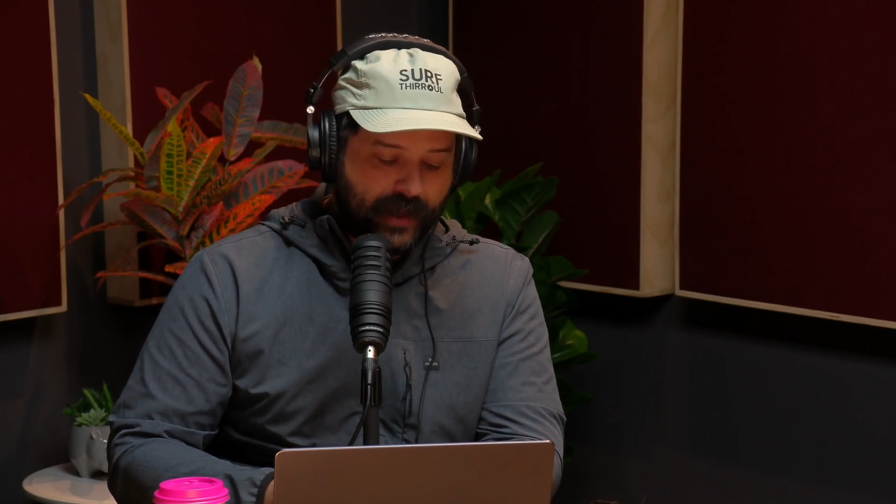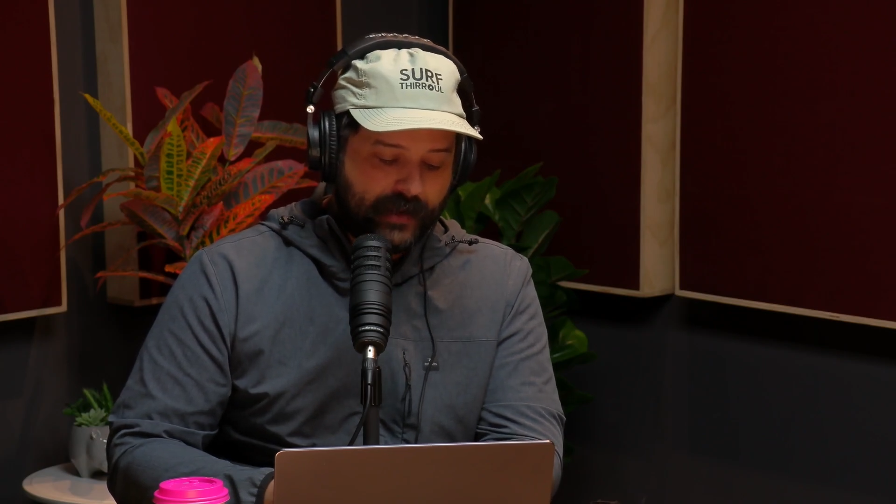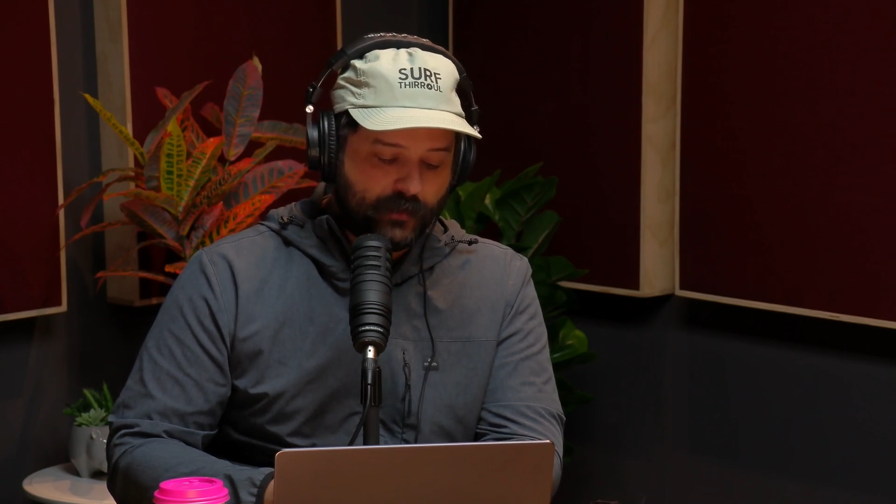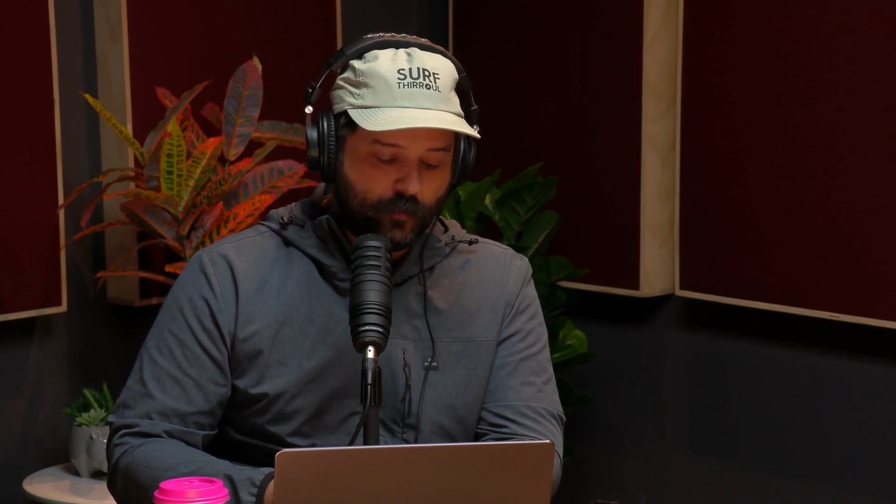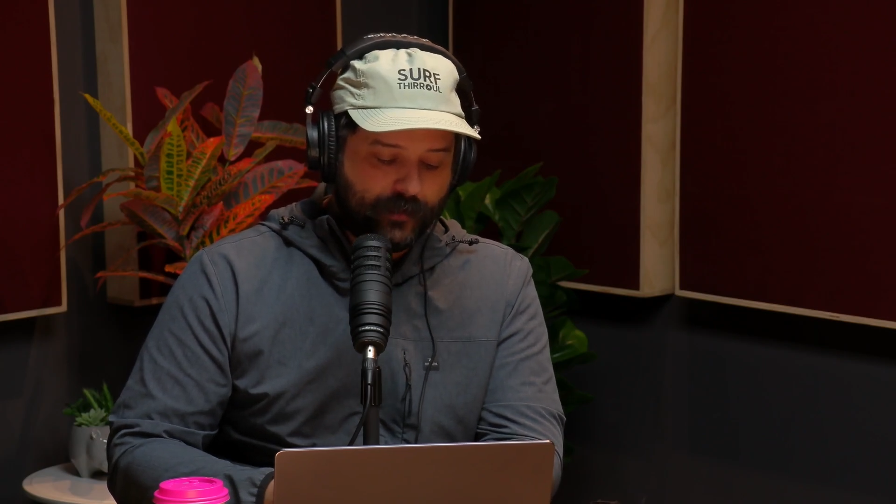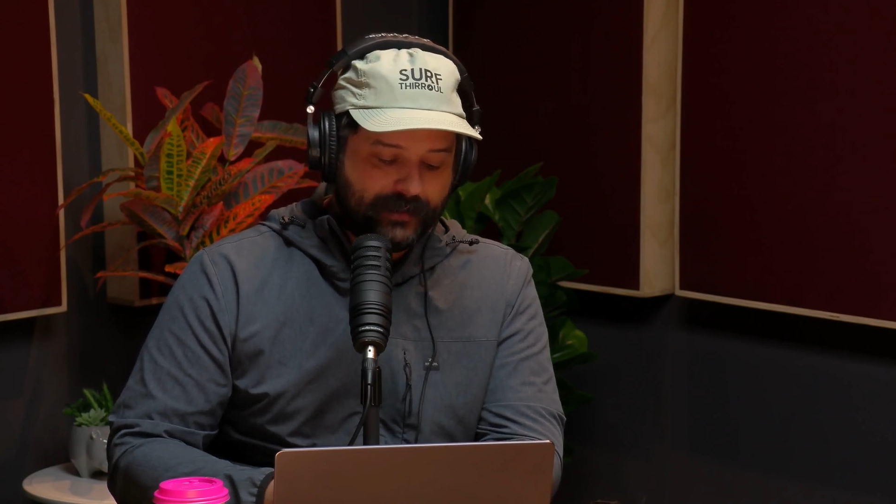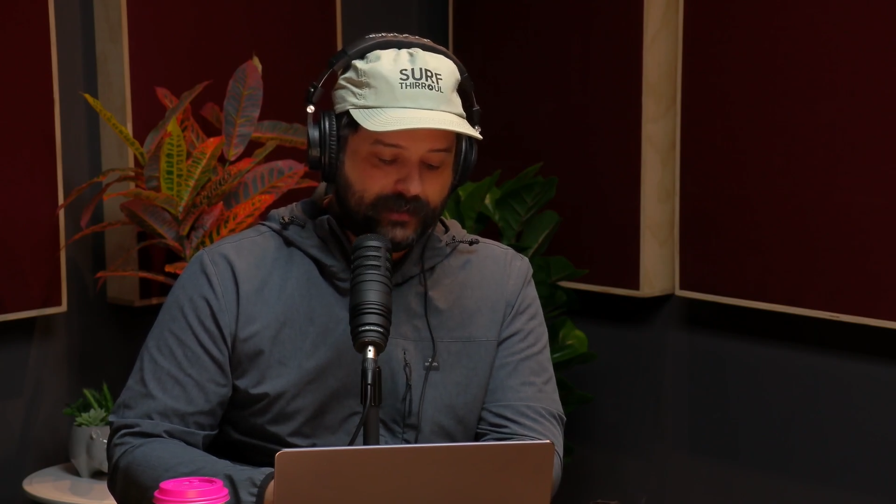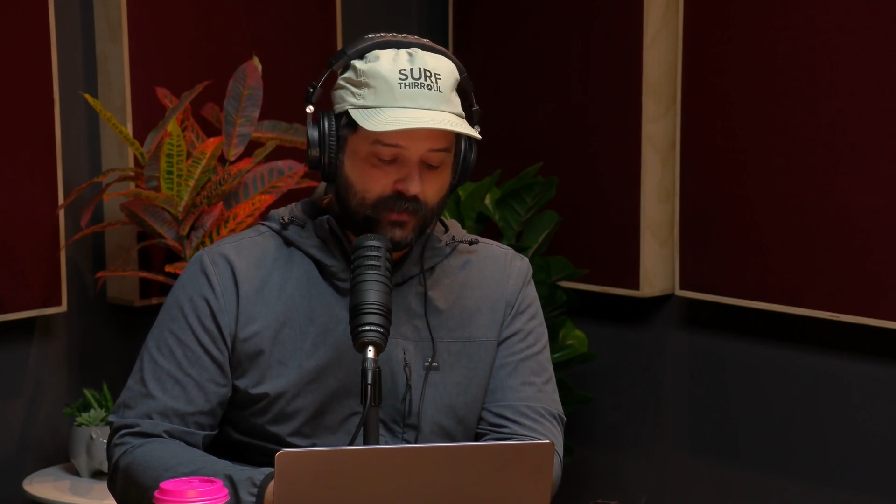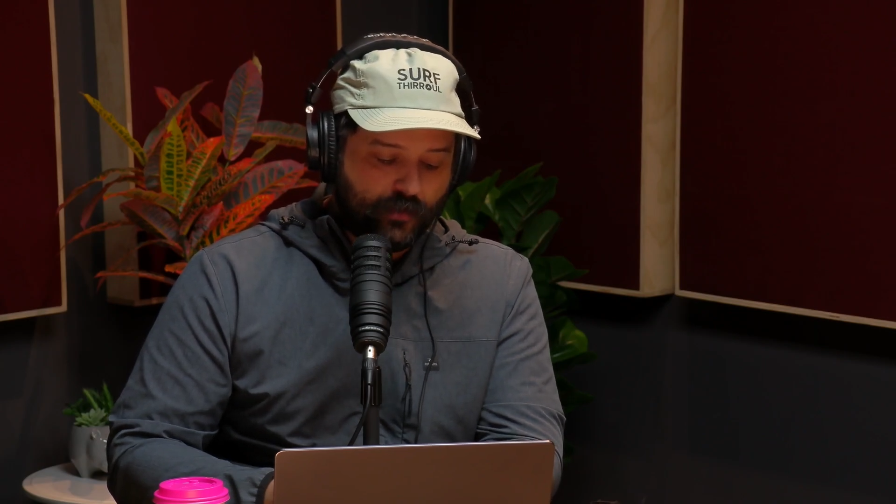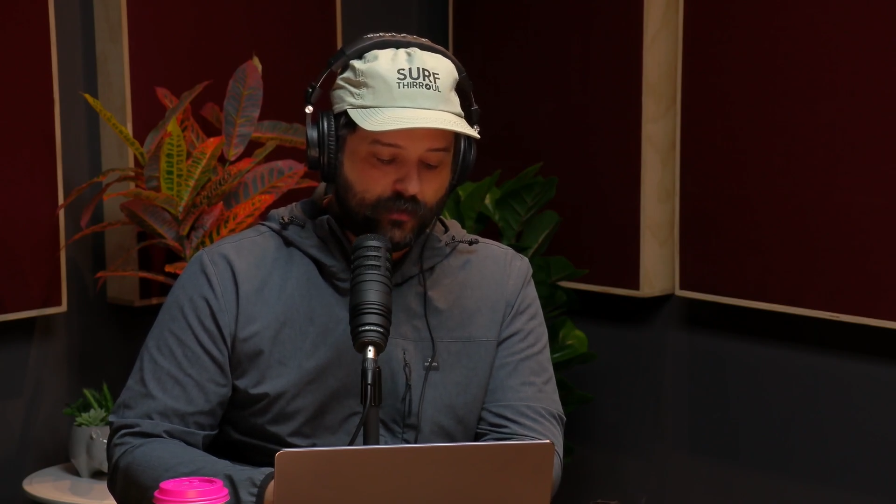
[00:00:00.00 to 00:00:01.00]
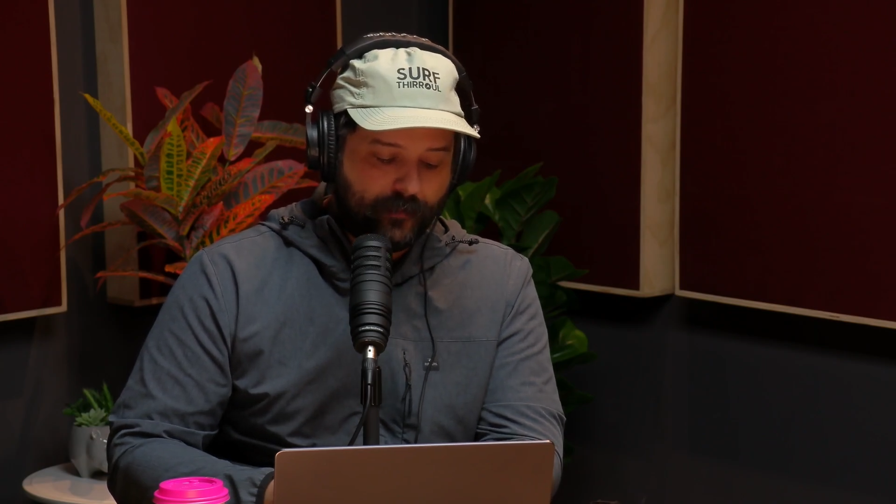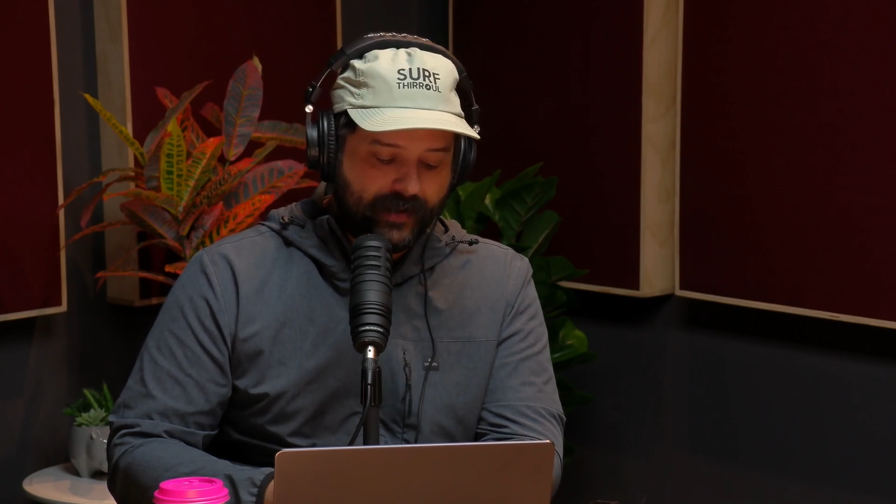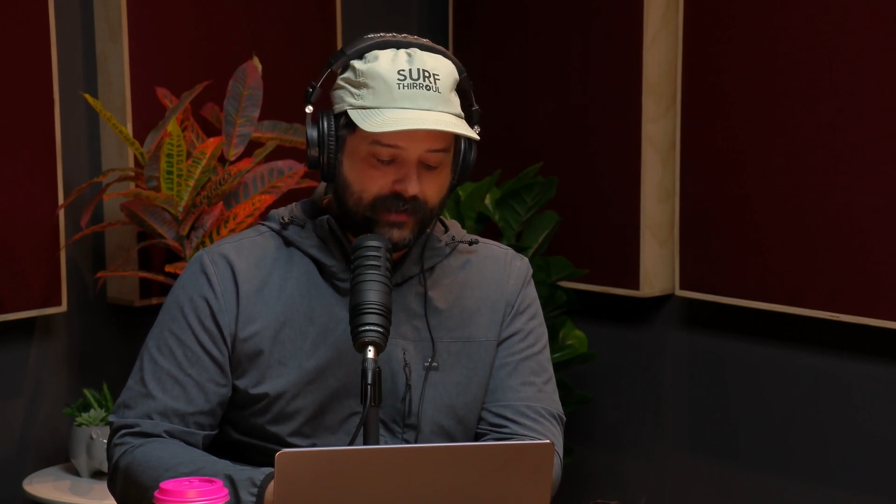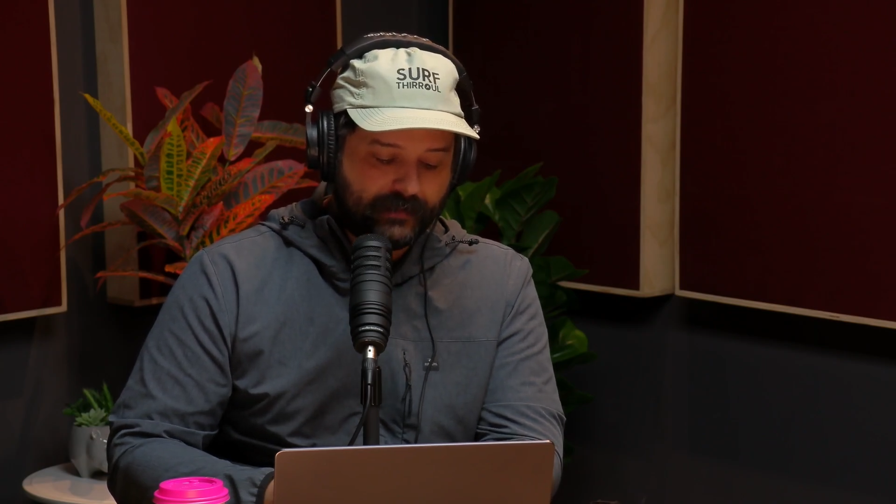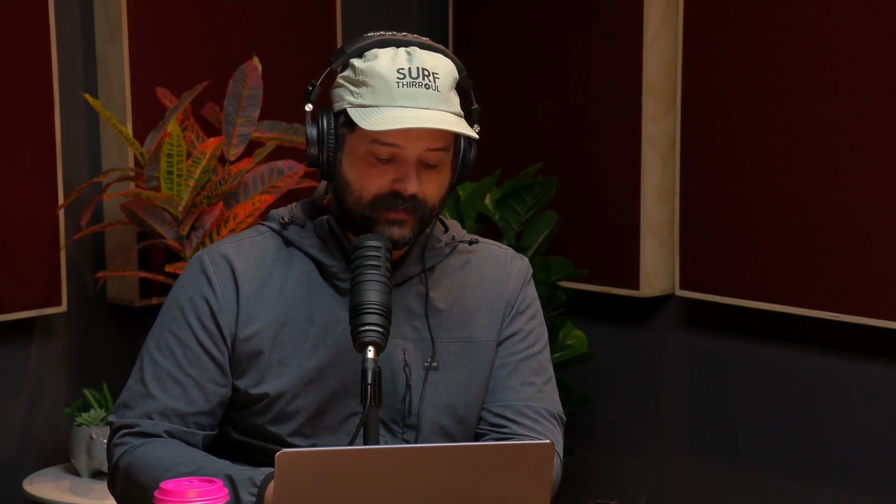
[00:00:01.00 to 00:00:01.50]
ain't winning
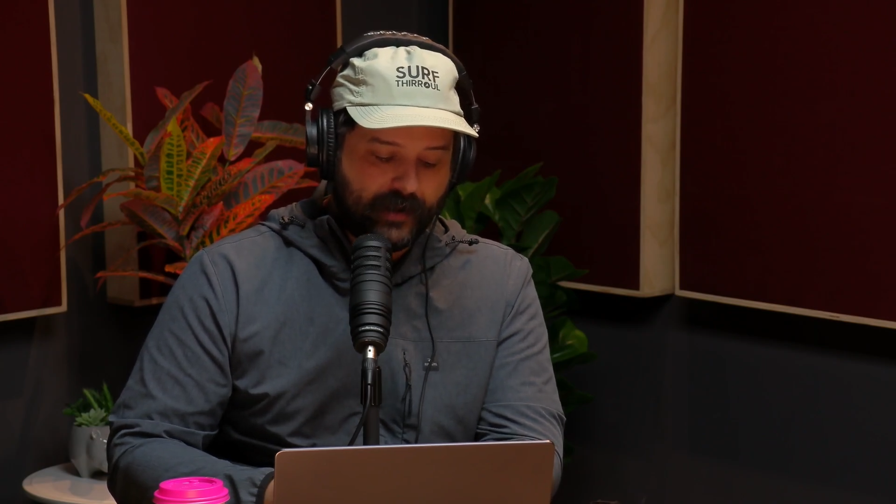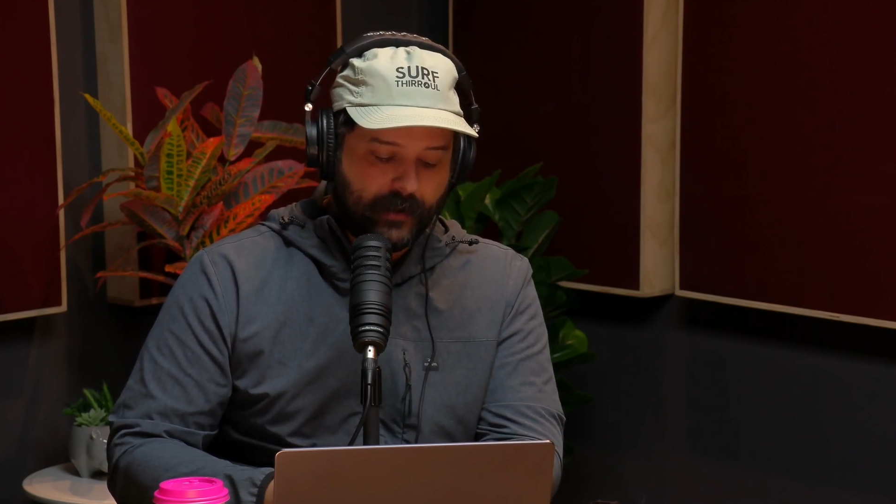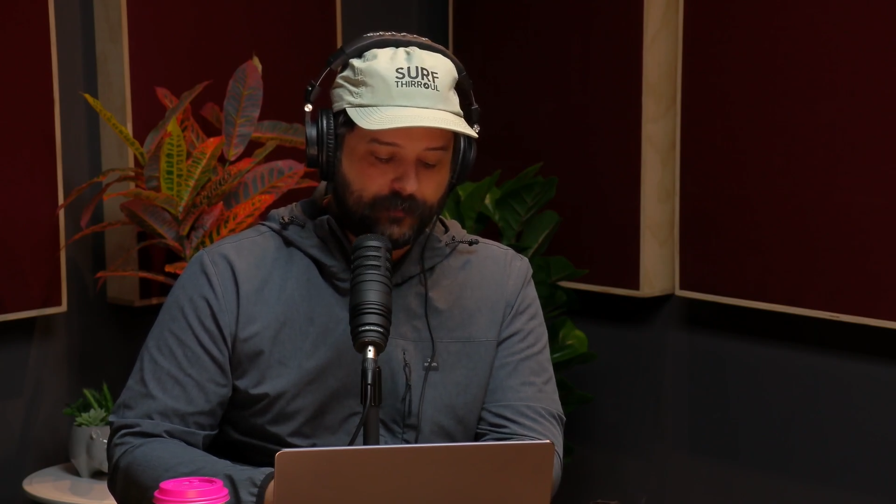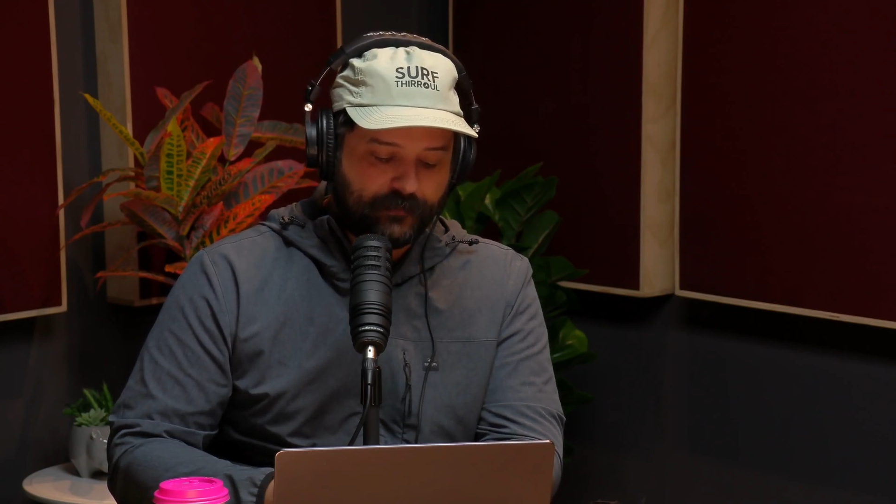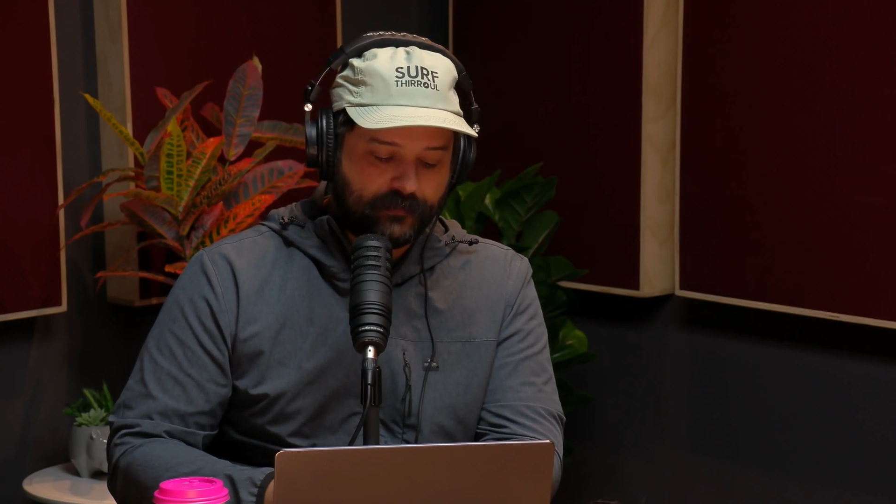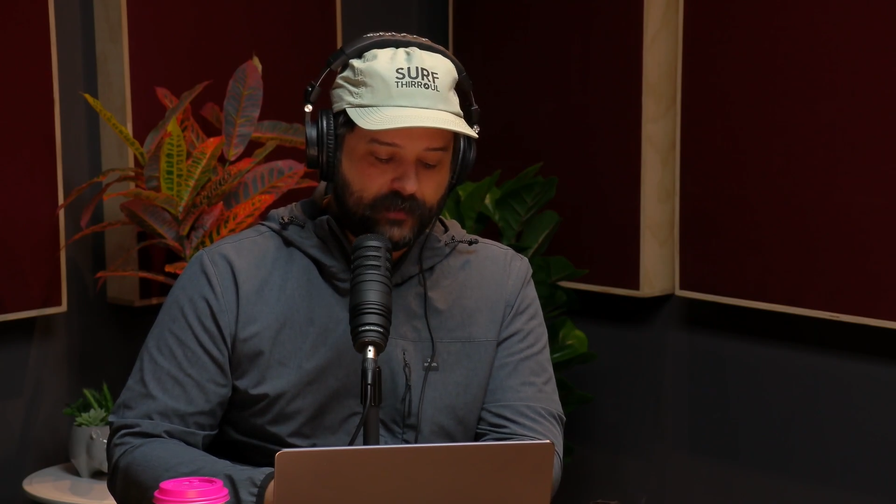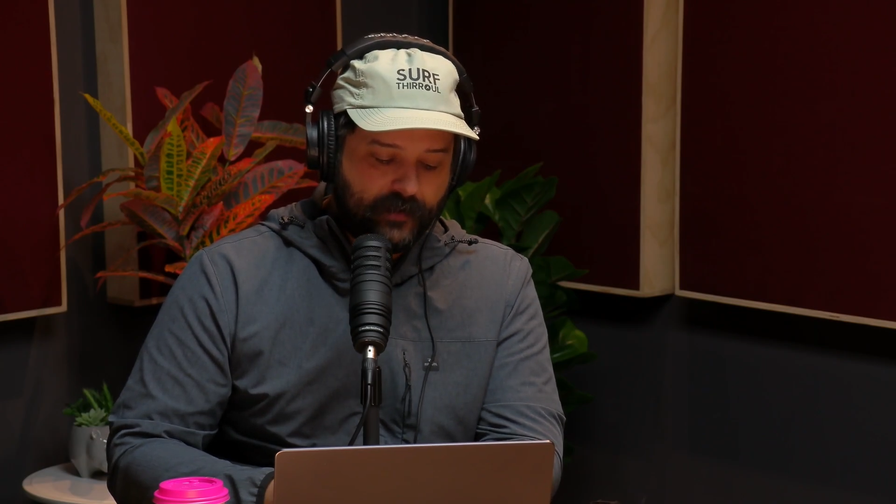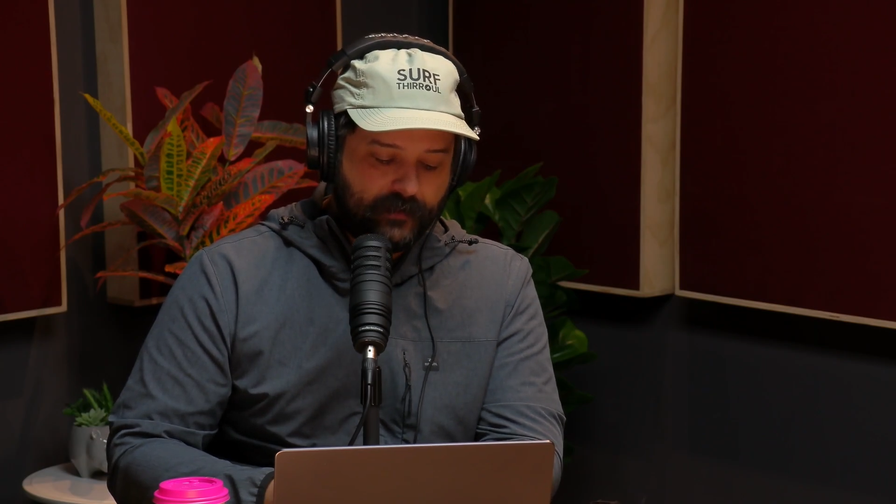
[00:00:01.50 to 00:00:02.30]
European Cups.